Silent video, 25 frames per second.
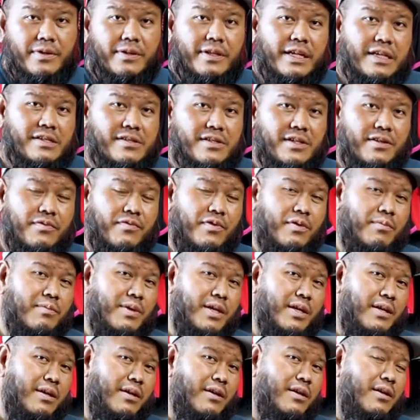that's it for
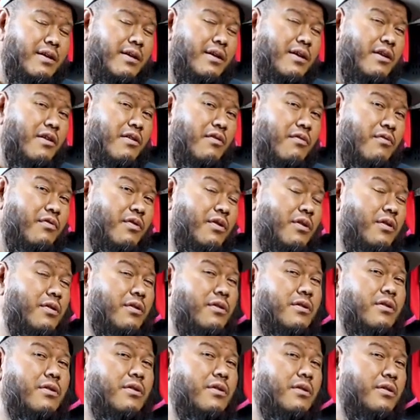me
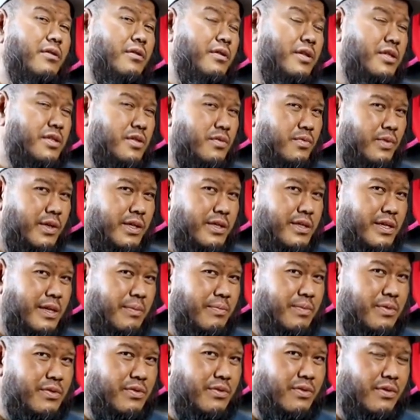for this week's
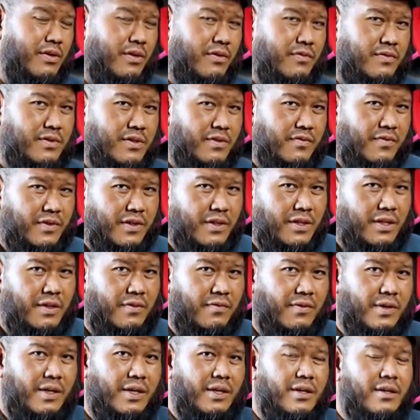episode of Zealfit
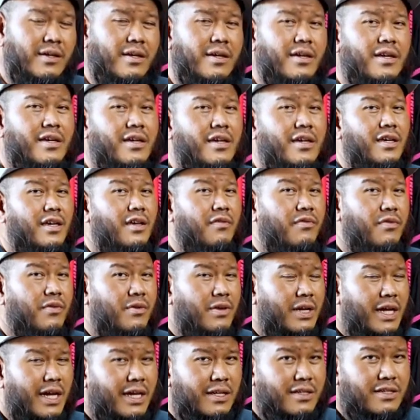TV. If
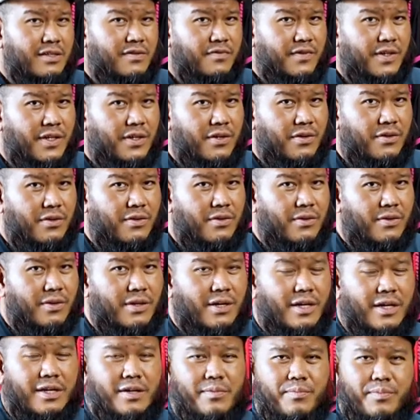you like this
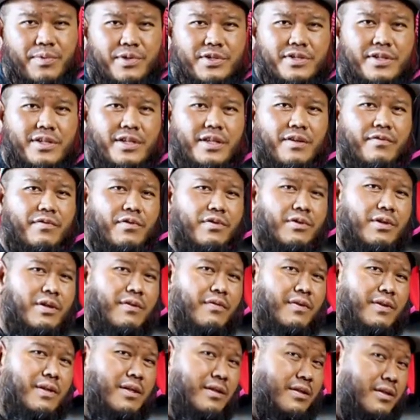video, I'd appreciate it if you
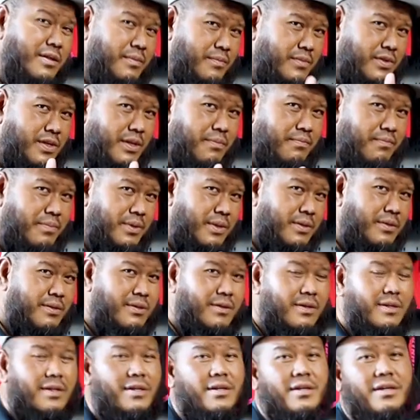give it a thumbs up.
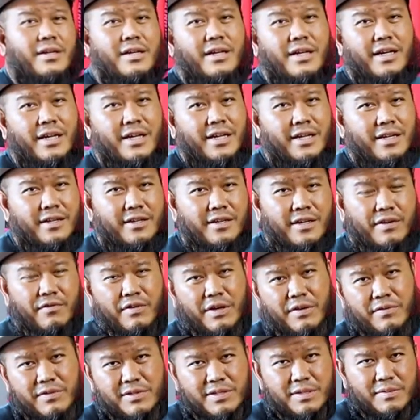And
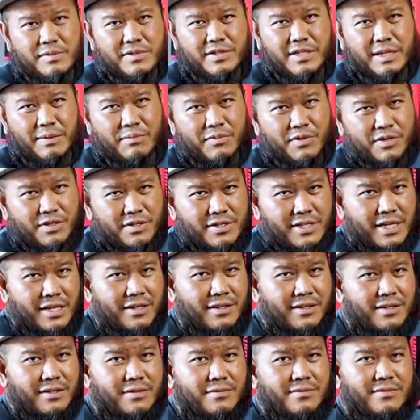if you haven't subscribed to the
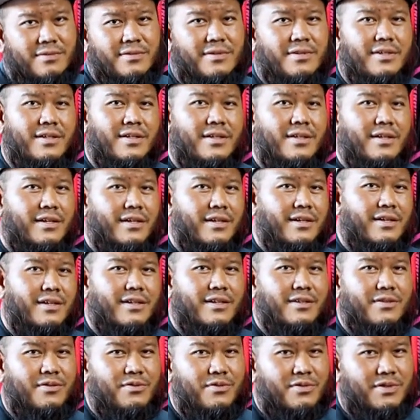channel,
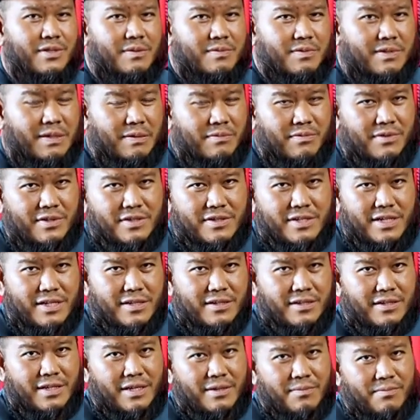do subscribe to the
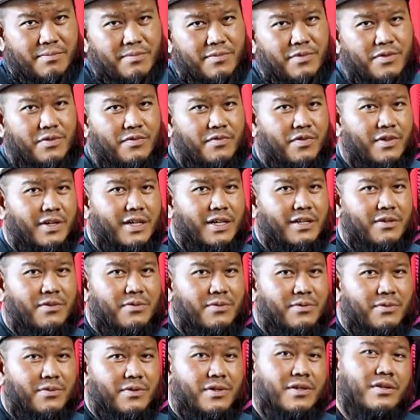channel and don't forget
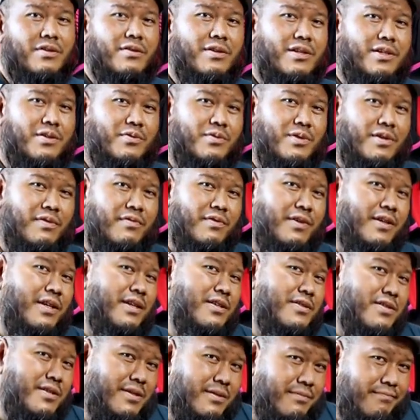to turn on the
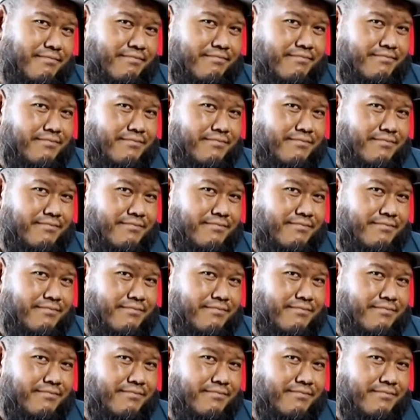notification.